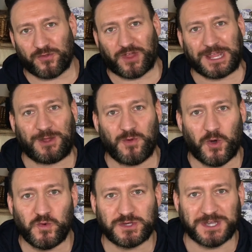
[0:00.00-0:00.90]
Thank you
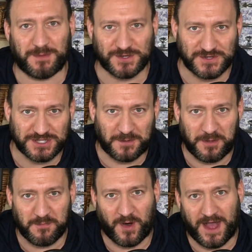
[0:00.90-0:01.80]
all so much for stopping
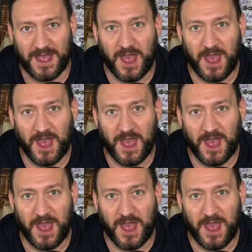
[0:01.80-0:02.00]
by.